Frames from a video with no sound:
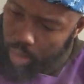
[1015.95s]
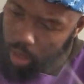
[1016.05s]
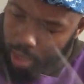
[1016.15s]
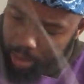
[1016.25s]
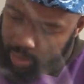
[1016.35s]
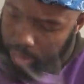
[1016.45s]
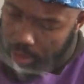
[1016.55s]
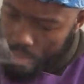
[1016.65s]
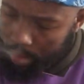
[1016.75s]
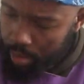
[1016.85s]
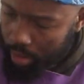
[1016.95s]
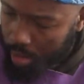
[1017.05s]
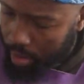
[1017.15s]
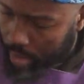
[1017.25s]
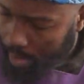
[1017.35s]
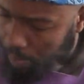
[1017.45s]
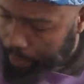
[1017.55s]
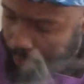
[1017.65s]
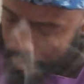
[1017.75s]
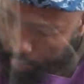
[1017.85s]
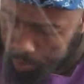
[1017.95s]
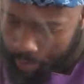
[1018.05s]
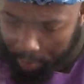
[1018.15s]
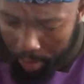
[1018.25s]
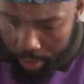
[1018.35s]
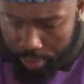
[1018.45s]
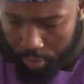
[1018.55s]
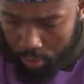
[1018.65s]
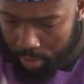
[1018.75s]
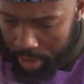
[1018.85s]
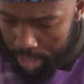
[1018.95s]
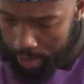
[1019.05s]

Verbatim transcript: All right, let's get um. Matthews 9